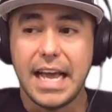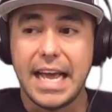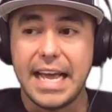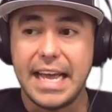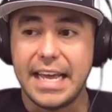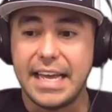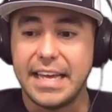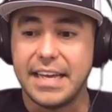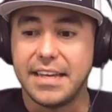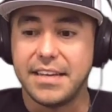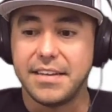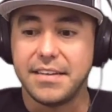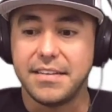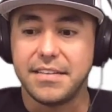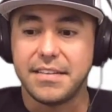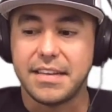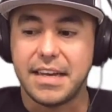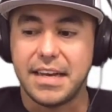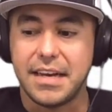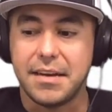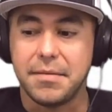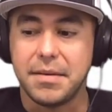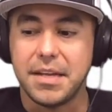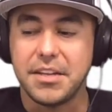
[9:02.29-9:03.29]
And
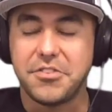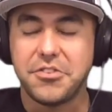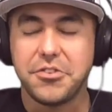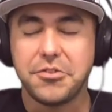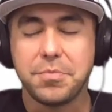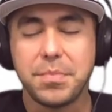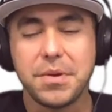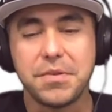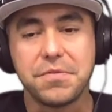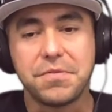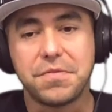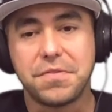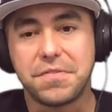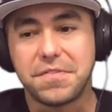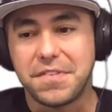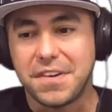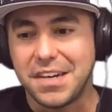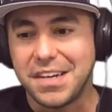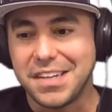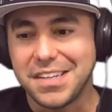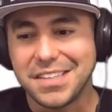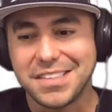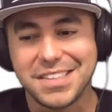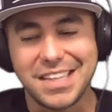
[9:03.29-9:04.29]
it's just been
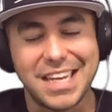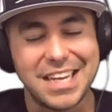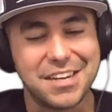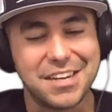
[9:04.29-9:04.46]
fun,